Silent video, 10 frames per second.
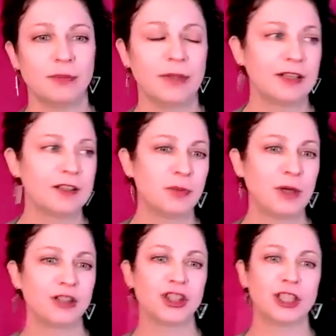
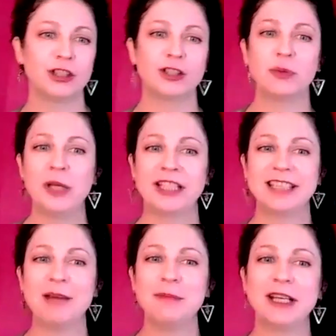especially during the
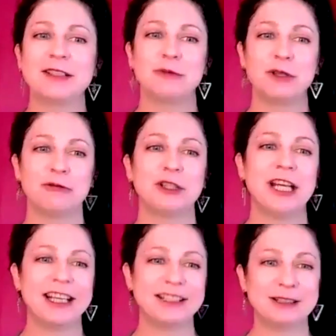pandemic. So we really
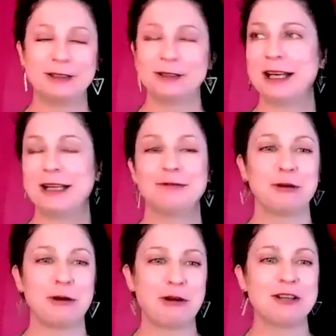had to kind of
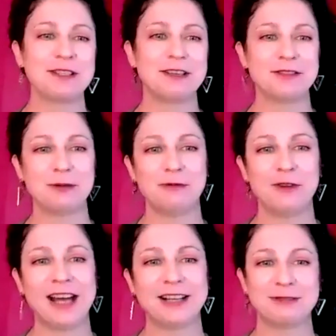grow ourselves up
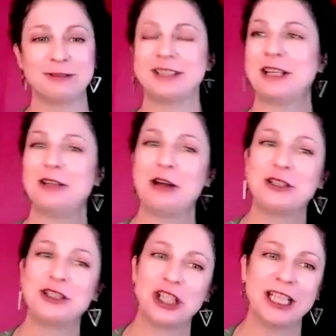fast with
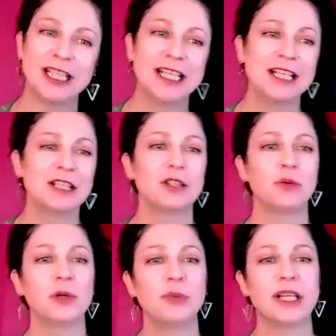technology. So
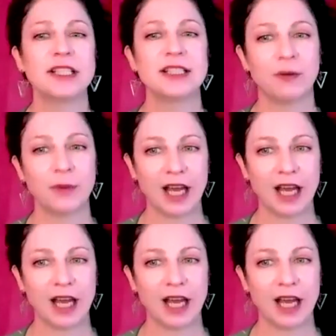we're blessed that we